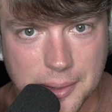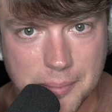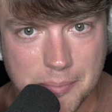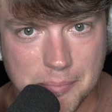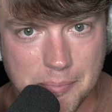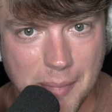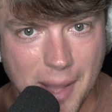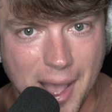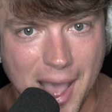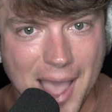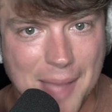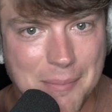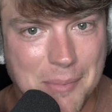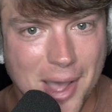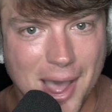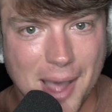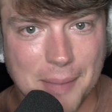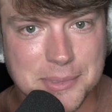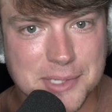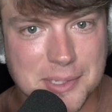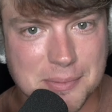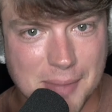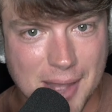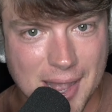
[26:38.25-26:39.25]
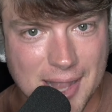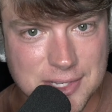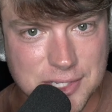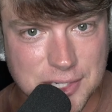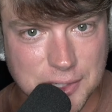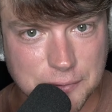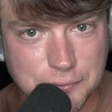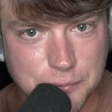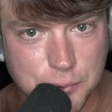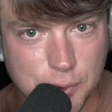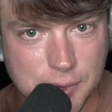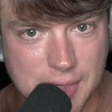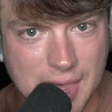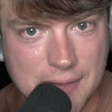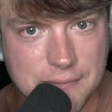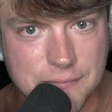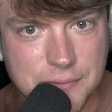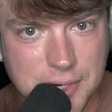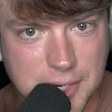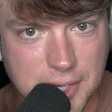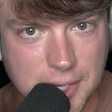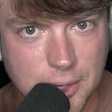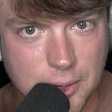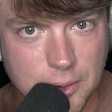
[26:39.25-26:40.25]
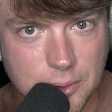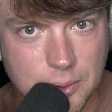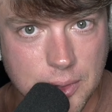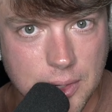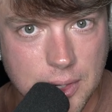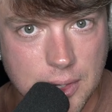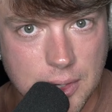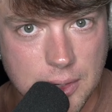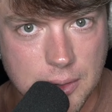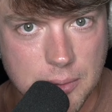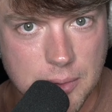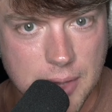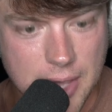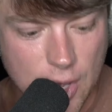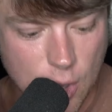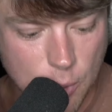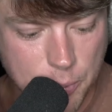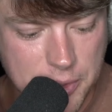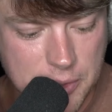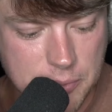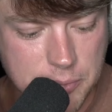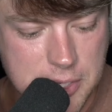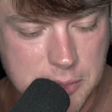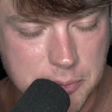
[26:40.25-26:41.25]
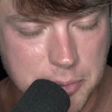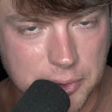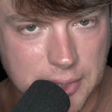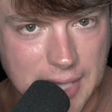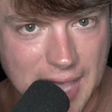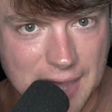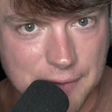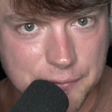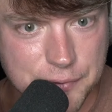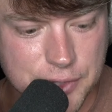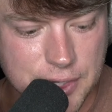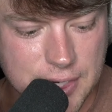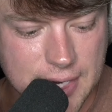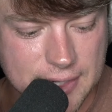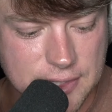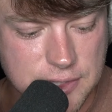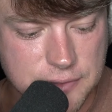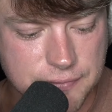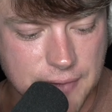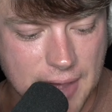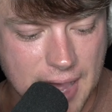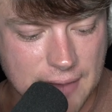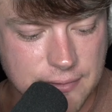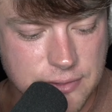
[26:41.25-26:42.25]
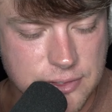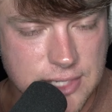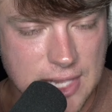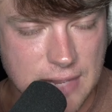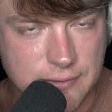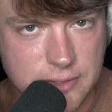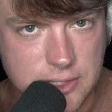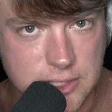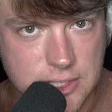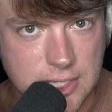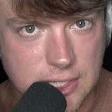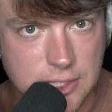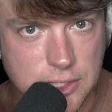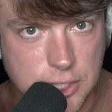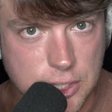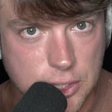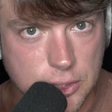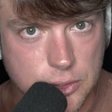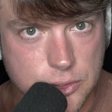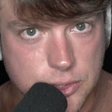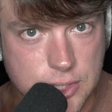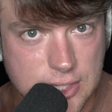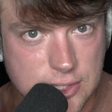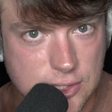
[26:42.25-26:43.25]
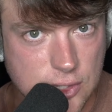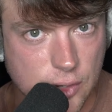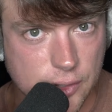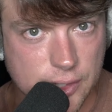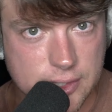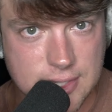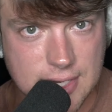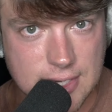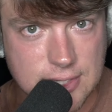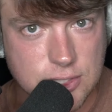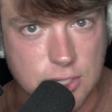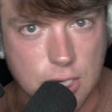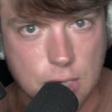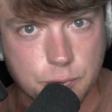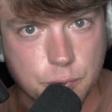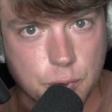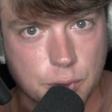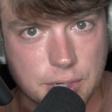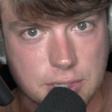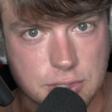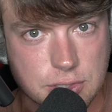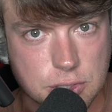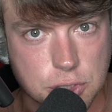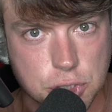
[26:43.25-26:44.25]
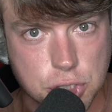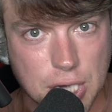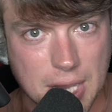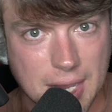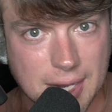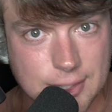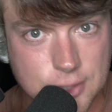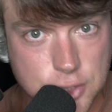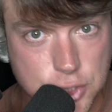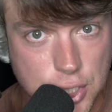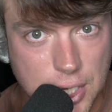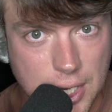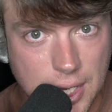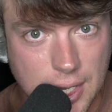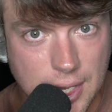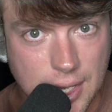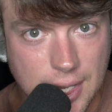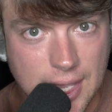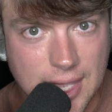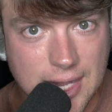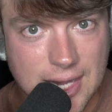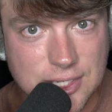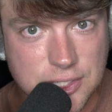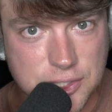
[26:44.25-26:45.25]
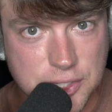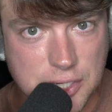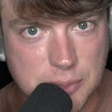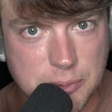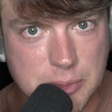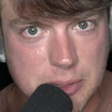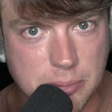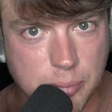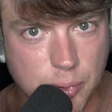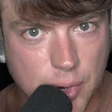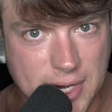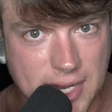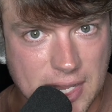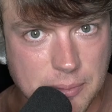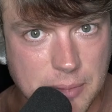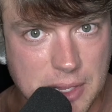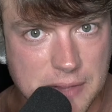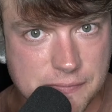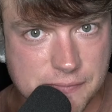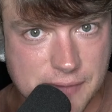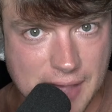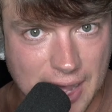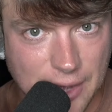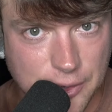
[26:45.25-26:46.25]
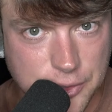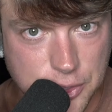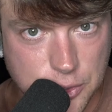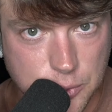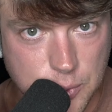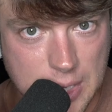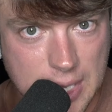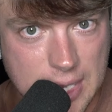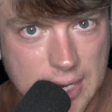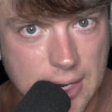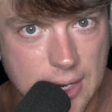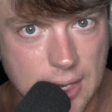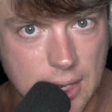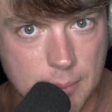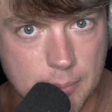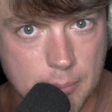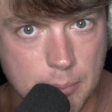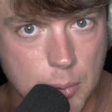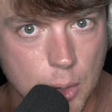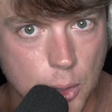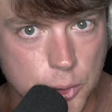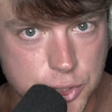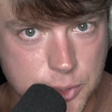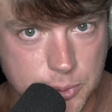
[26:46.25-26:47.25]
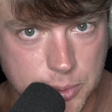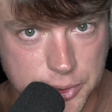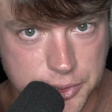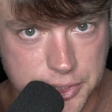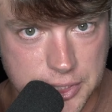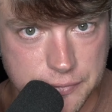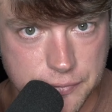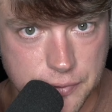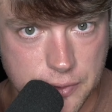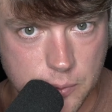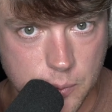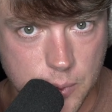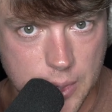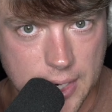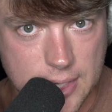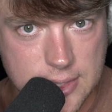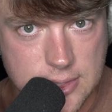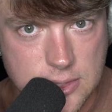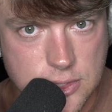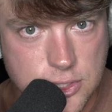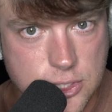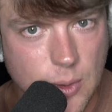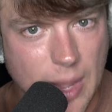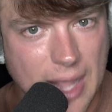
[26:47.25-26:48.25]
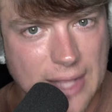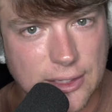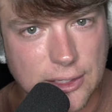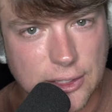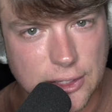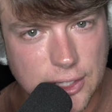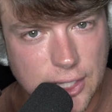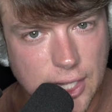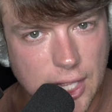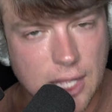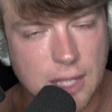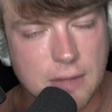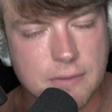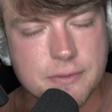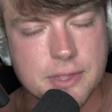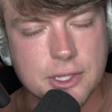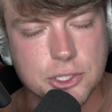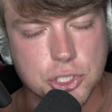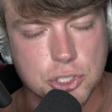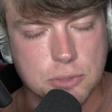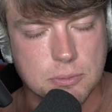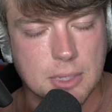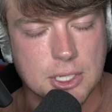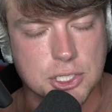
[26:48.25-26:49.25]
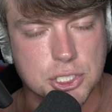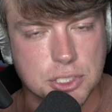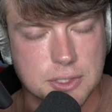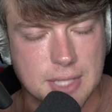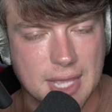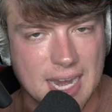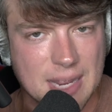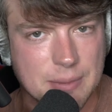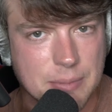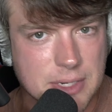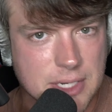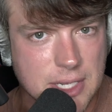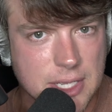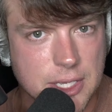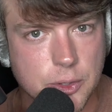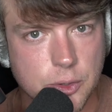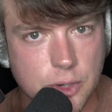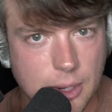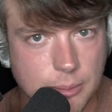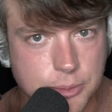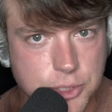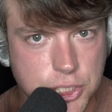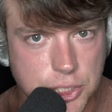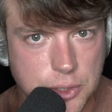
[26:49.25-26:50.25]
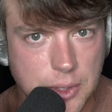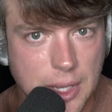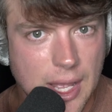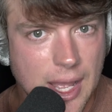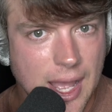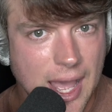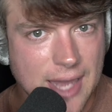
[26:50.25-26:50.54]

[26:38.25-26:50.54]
I'm optimizing for that video, helping people out for the next 5, 7, 10 years, as long as that software doesn't change, and it's going to be bringing me value in multiple different ways. So I love that you mentioned that. I didn't mean to interrupt you.